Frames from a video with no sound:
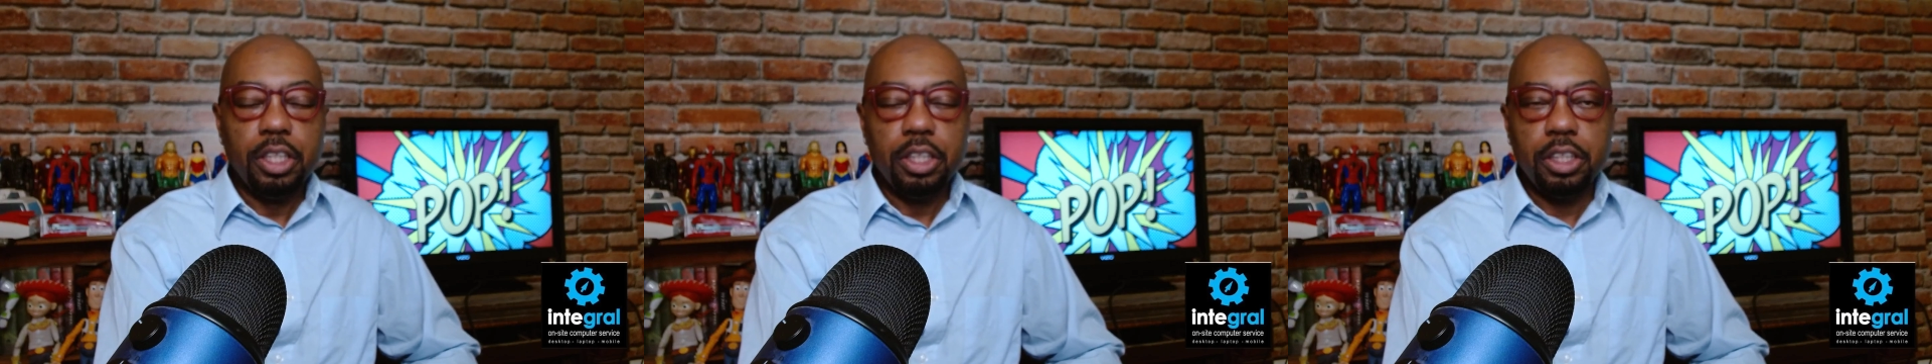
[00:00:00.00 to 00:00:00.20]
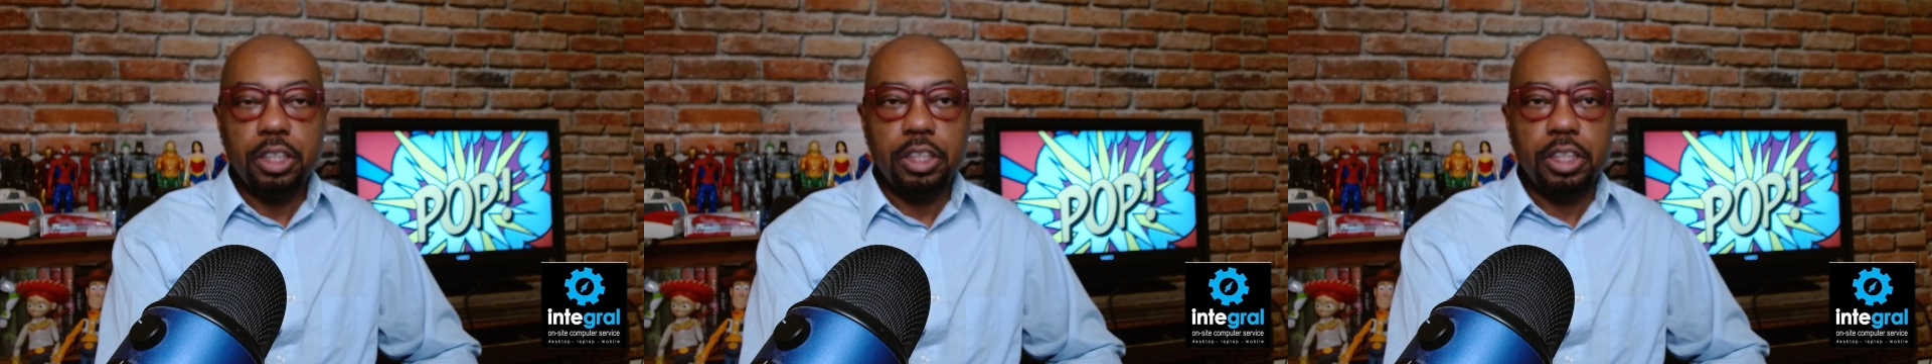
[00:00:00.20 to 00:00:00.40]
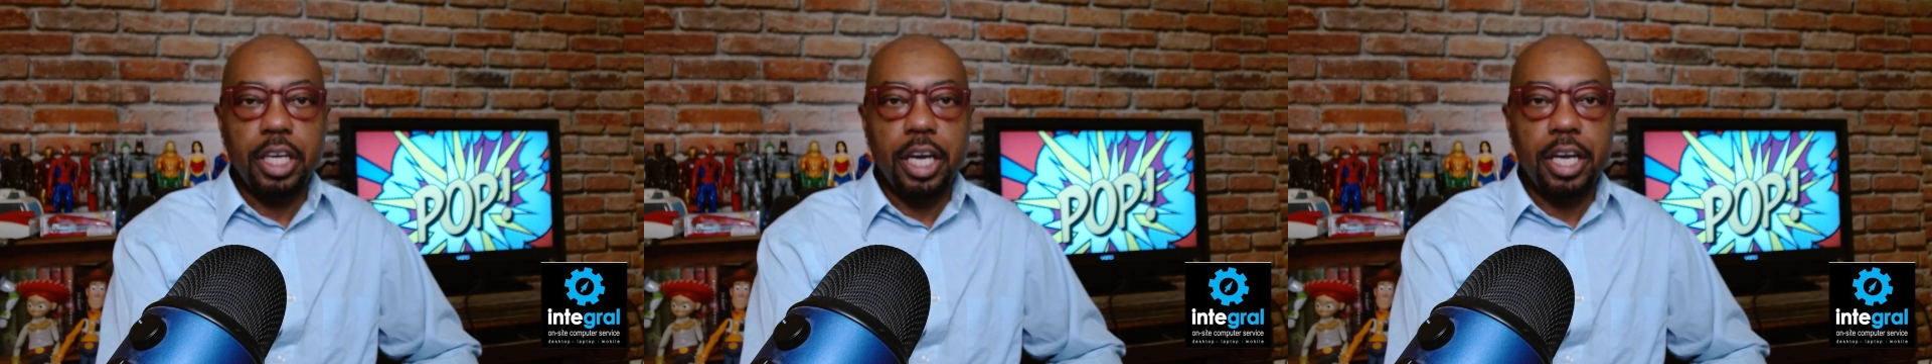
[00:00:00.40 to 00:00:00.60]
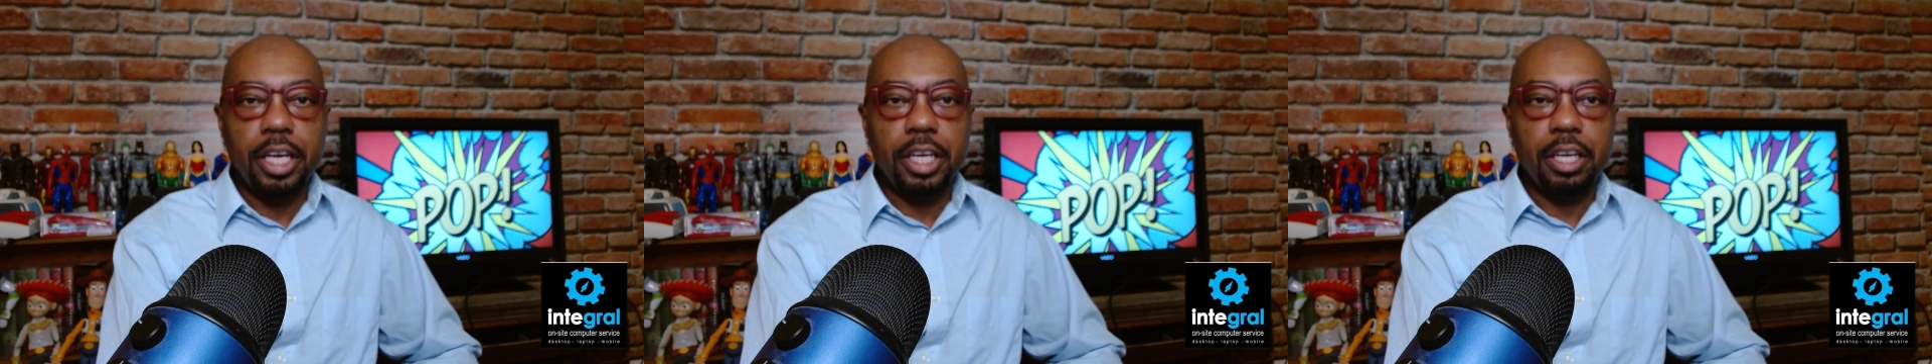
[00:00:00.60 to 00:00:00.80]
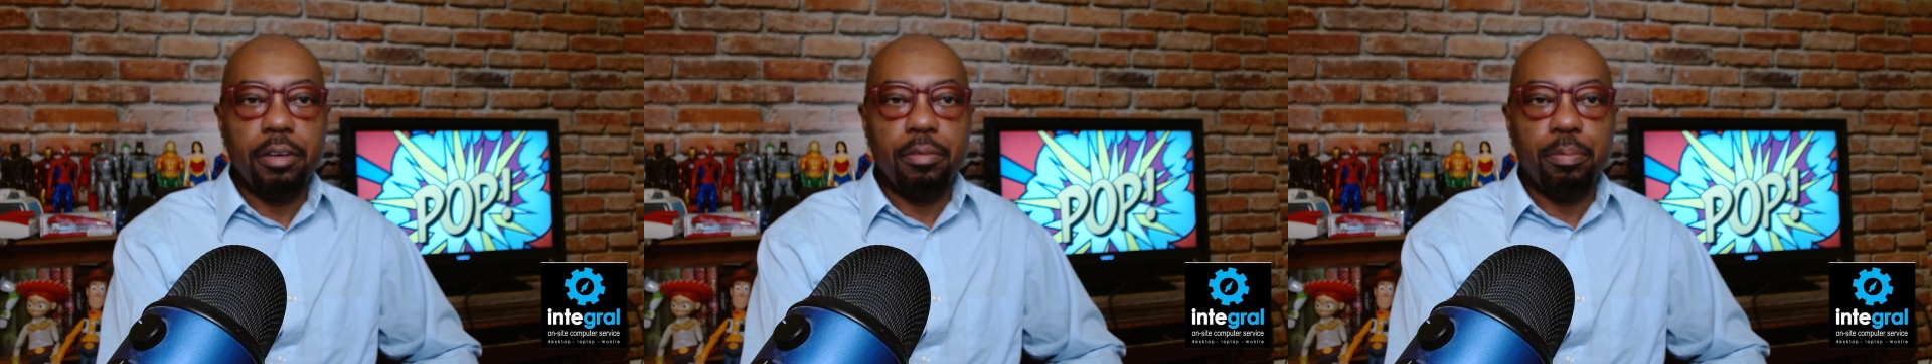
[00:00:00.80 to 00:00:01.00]
just to kind
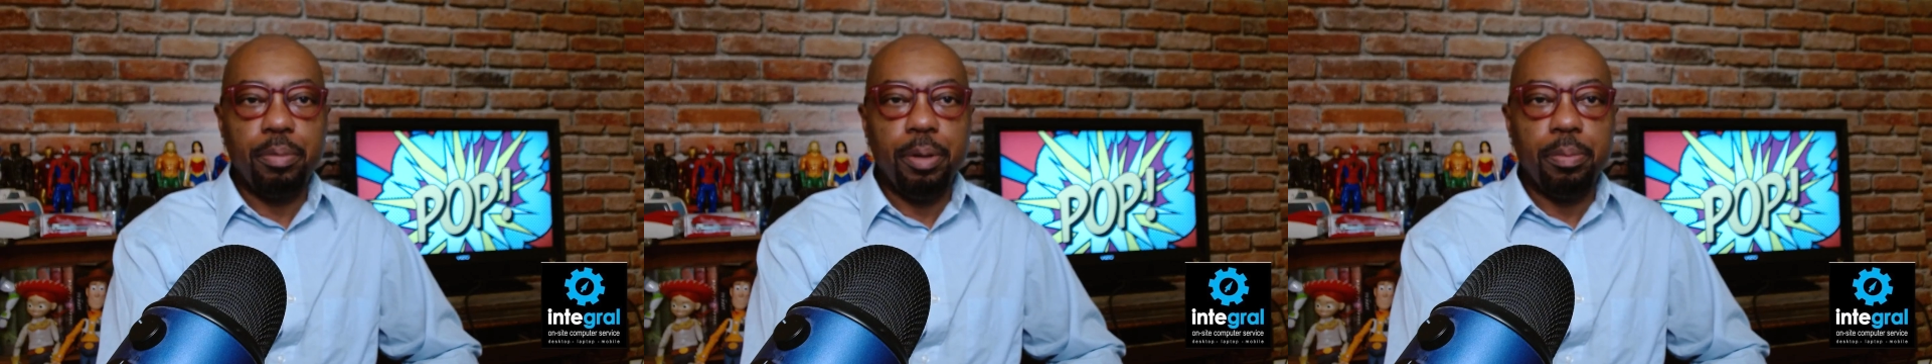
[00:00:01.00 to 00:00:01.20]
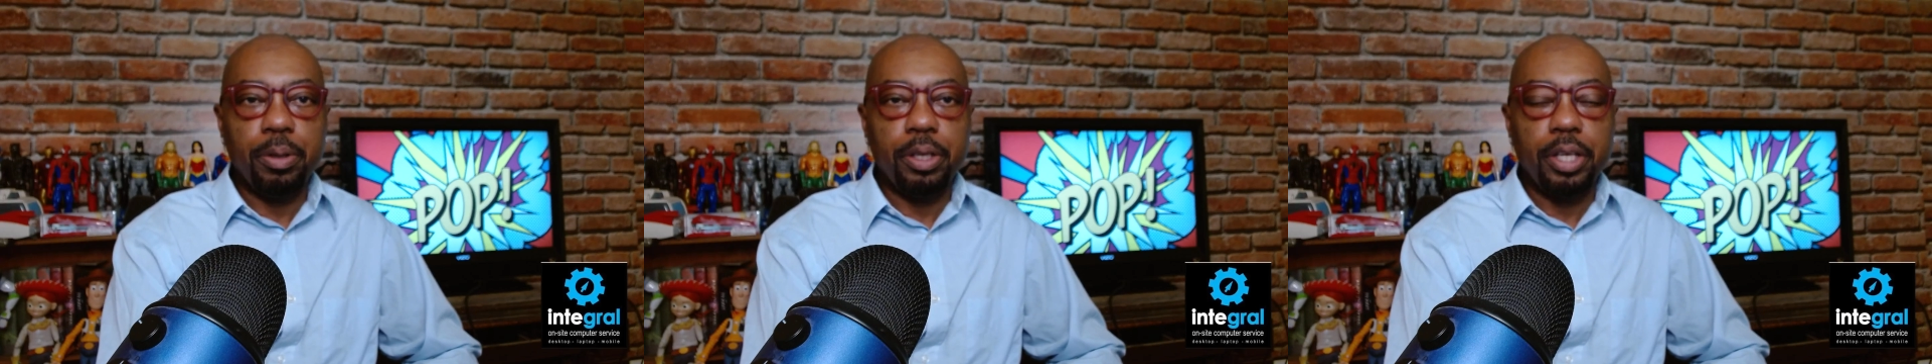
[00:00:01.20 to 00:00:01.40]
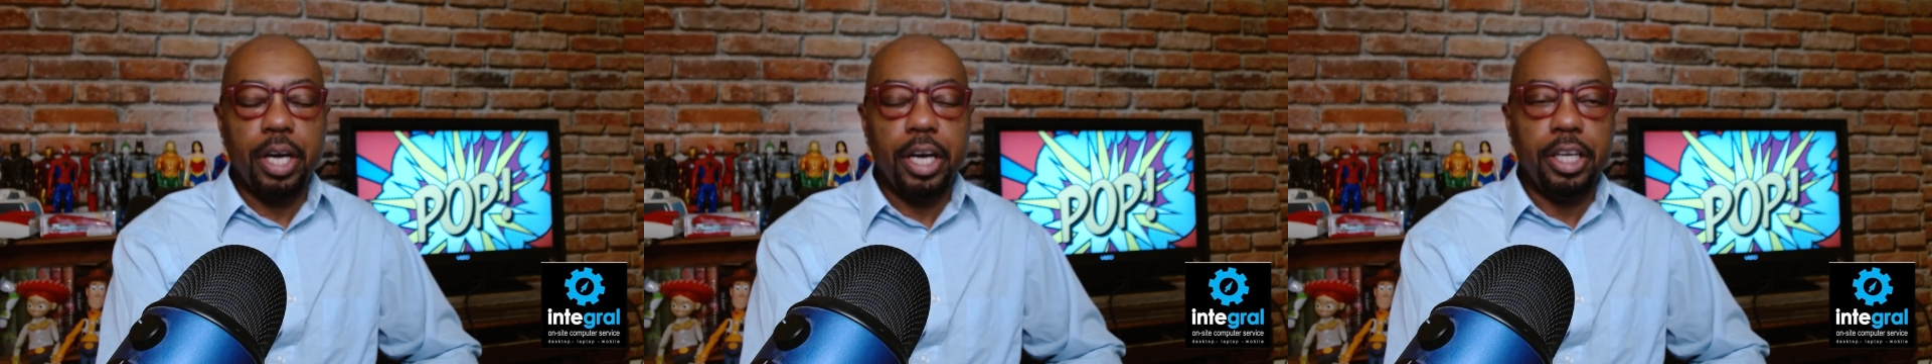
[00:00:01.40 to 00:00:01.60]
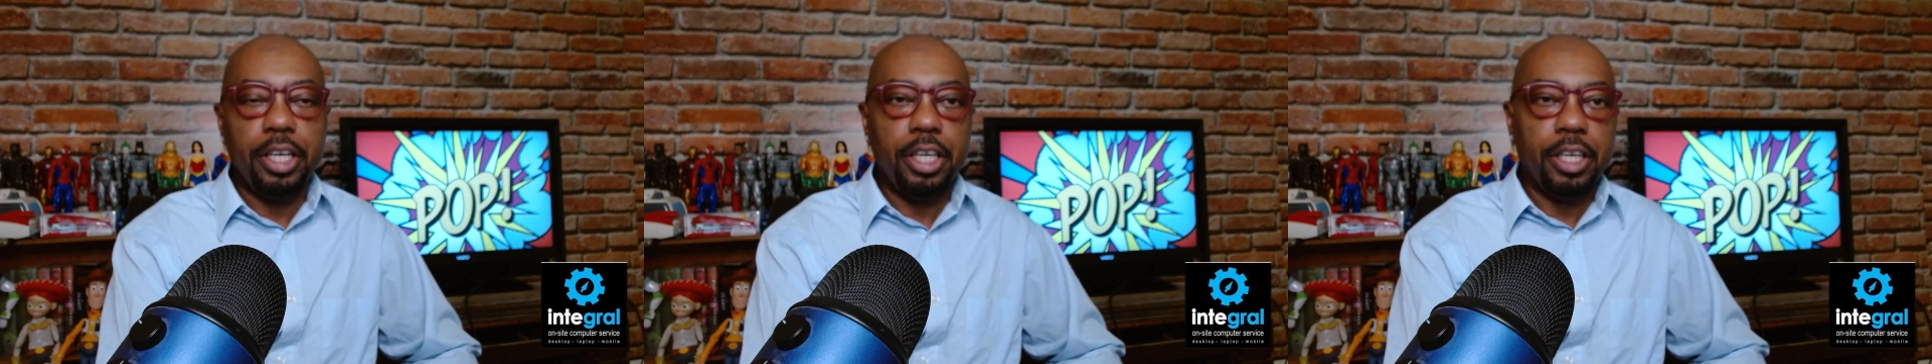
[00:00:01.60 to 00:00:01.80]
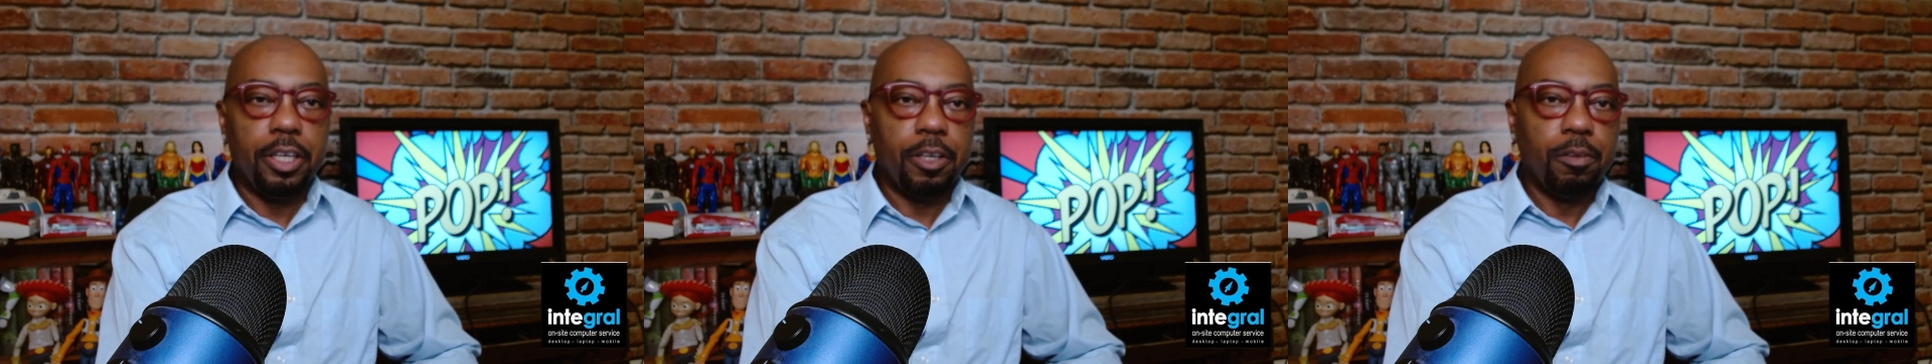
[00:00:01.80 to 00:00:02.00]
of give people an
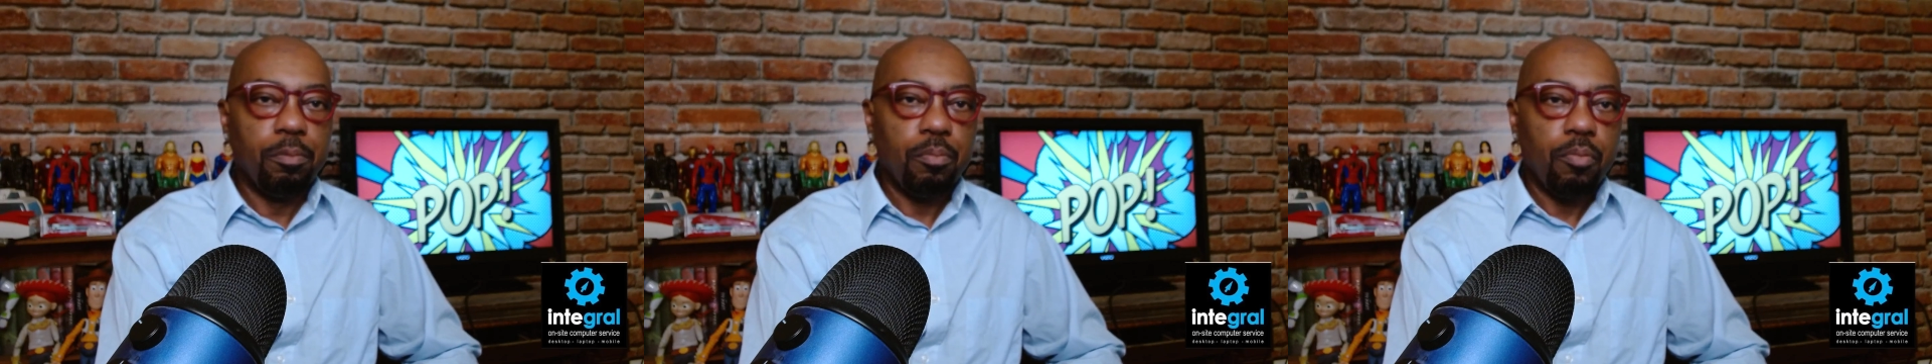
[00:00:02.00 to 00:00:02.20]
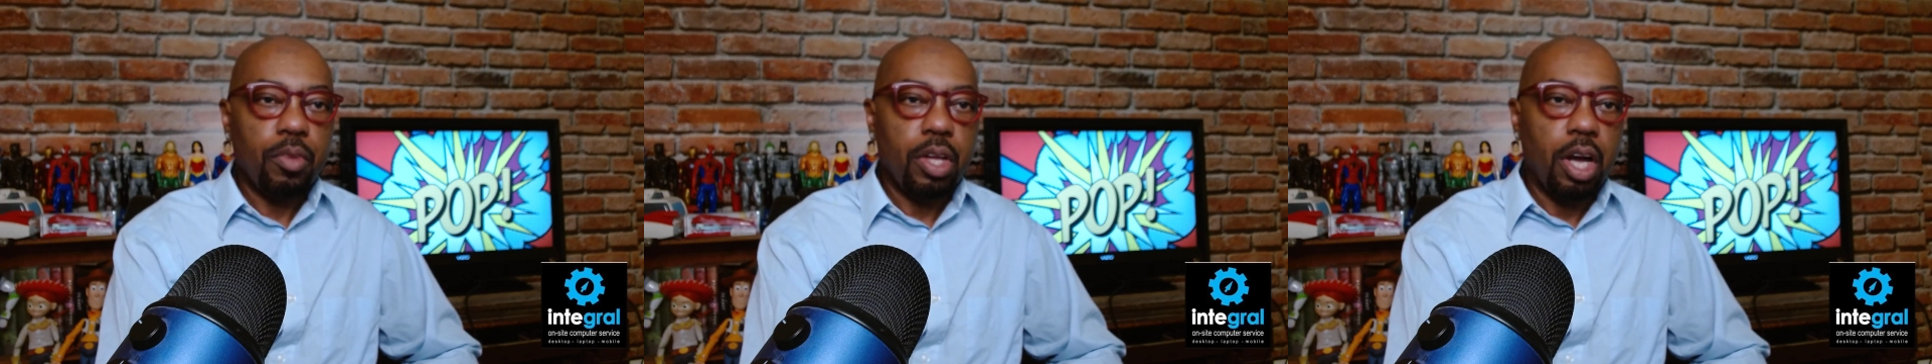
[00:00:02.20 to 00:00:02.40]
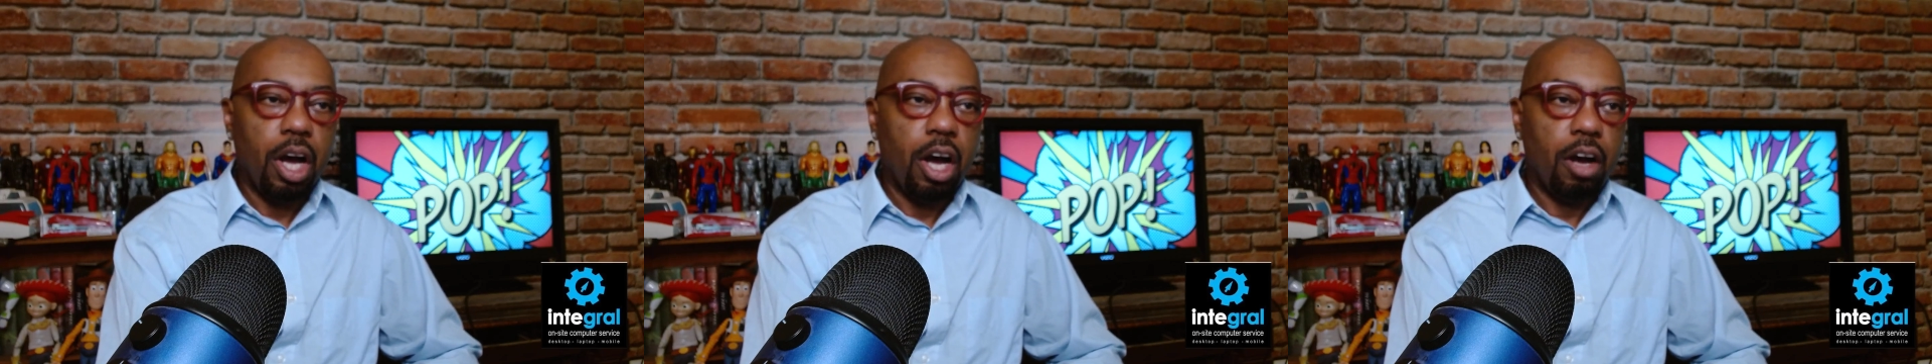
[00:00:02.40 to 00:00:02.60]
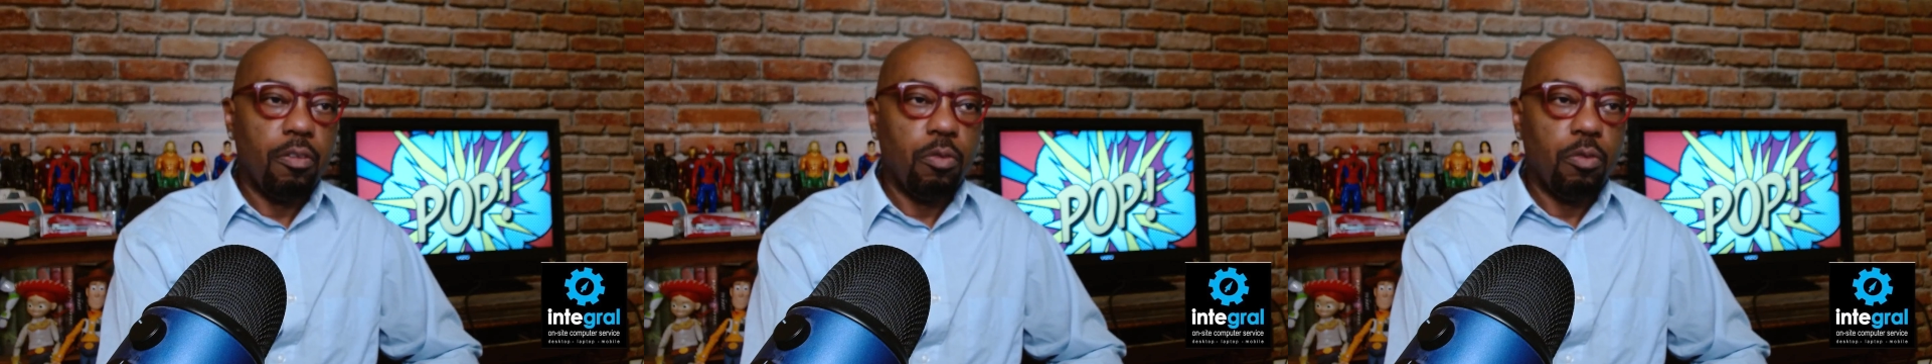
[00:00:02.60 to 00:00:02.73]
idea of